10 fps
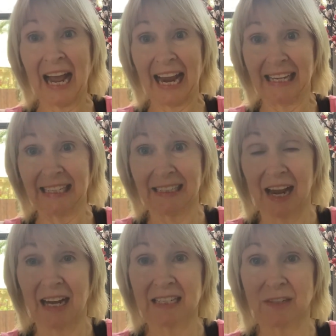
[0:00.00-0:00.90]
any
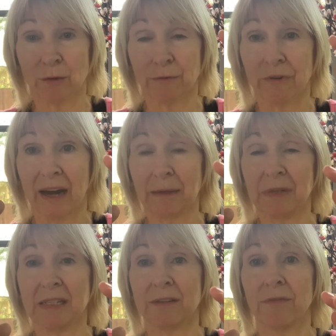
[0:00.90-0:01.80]
last little
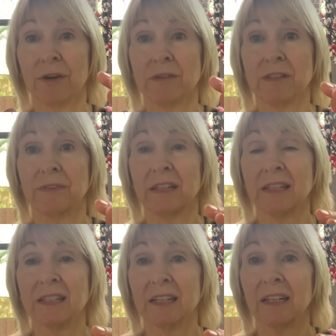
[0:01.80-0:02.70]
fragments of those
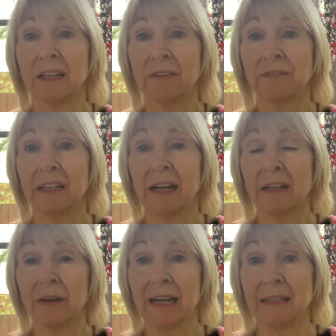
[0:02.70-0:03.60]
feelings that are left in
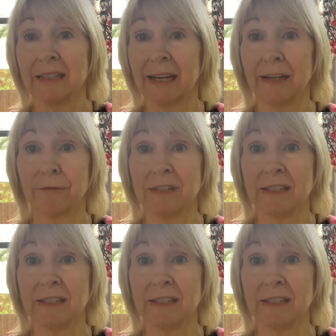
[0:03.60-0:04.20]
our every